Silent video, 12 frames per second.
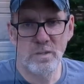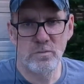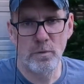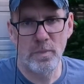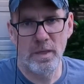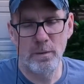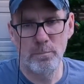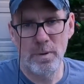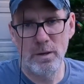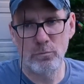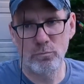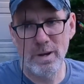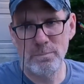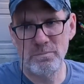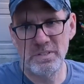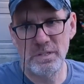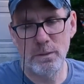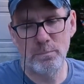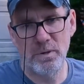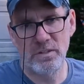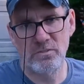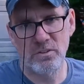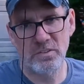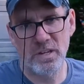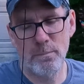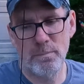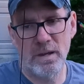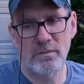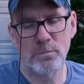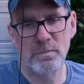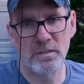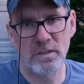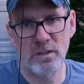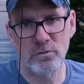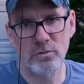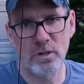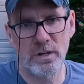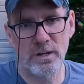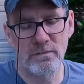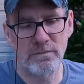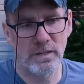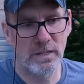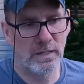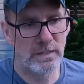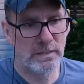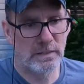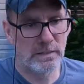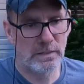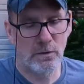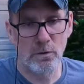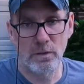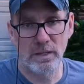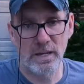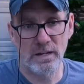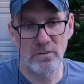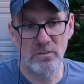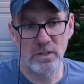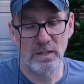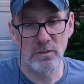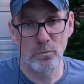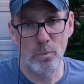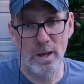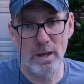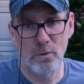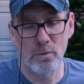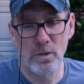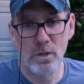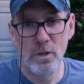Okay, so that about wraps it up. I just got back from the test drive, and all I gotta say is wow.